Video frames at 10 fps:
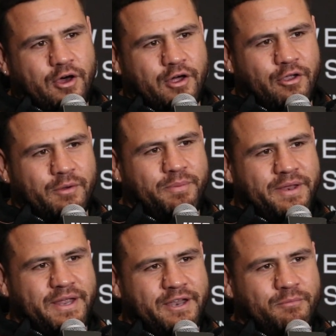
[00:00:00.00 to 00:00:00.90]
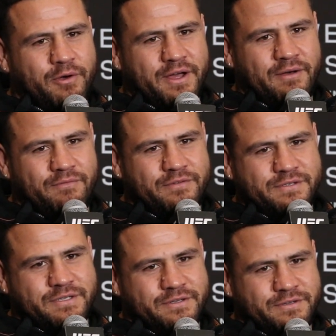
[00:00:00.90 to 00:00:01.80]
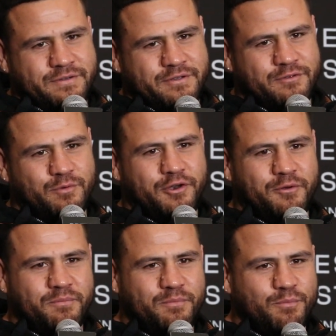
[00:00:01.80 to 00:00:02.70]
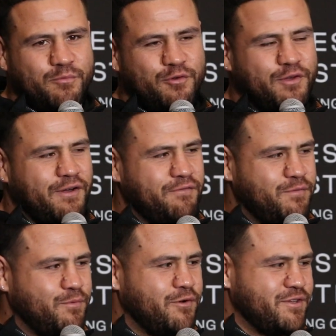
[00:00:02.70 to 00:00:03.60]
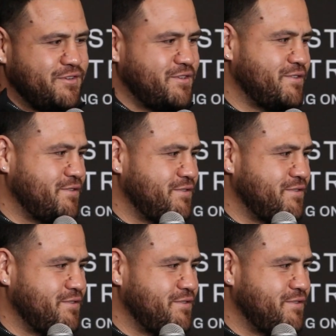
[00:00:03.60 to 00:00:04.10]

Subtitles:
like being out of my comfort zone because when I'm too comfortable, I can